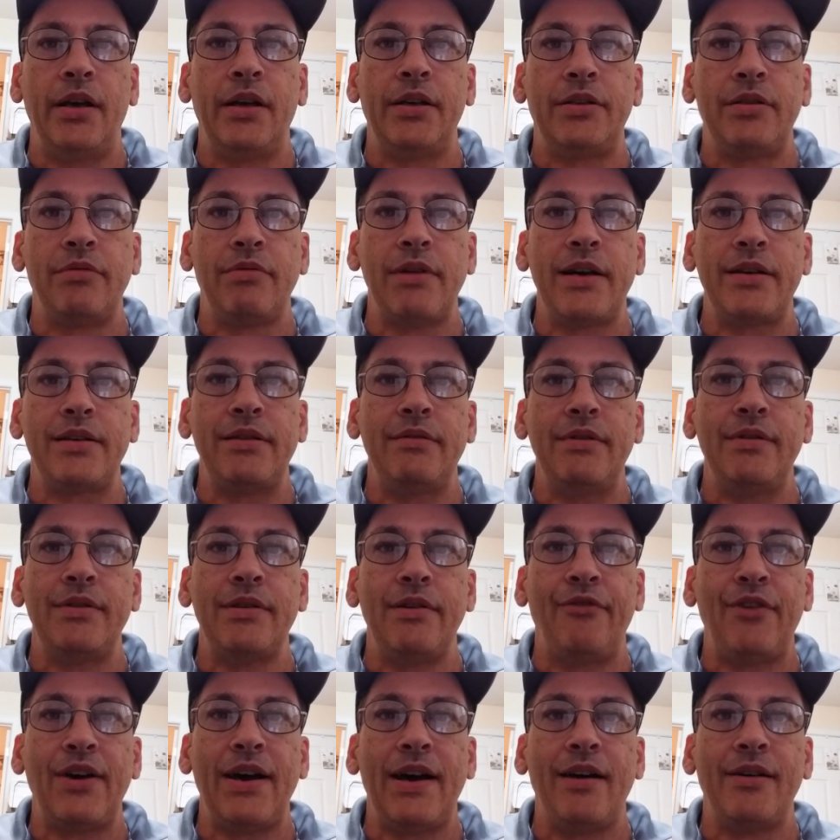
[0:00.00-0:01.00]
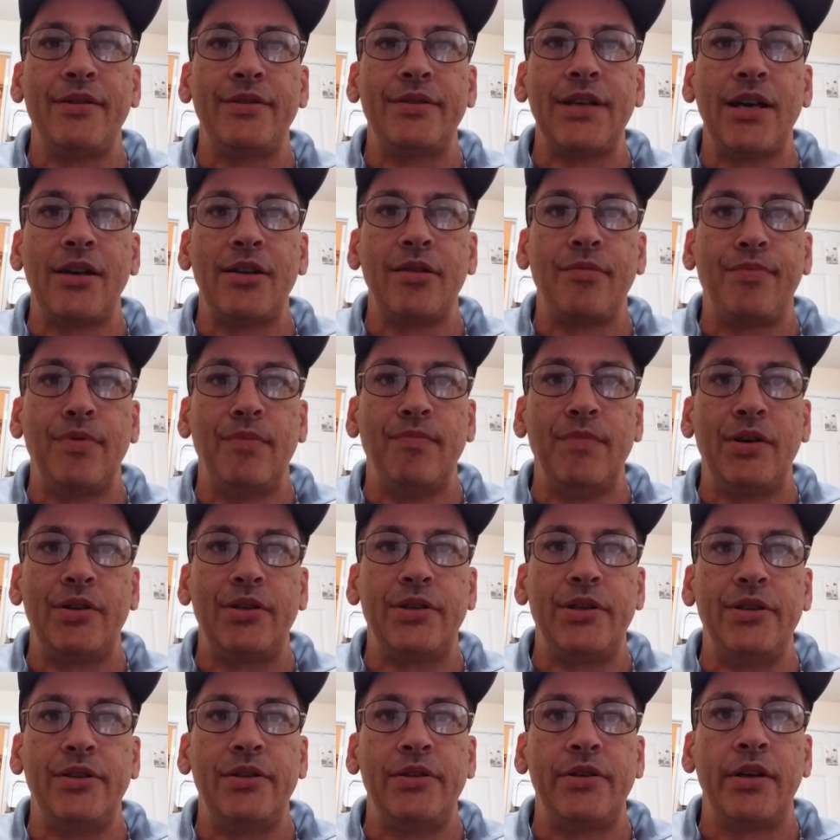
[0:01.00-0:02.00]
Directories and files get their
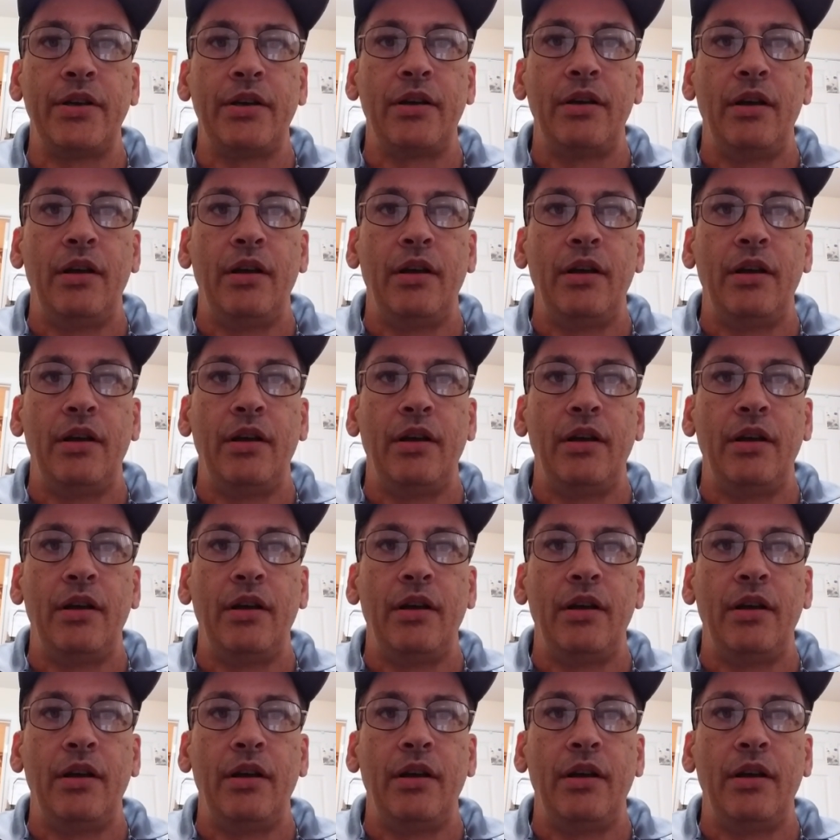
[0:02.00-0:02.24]
permissions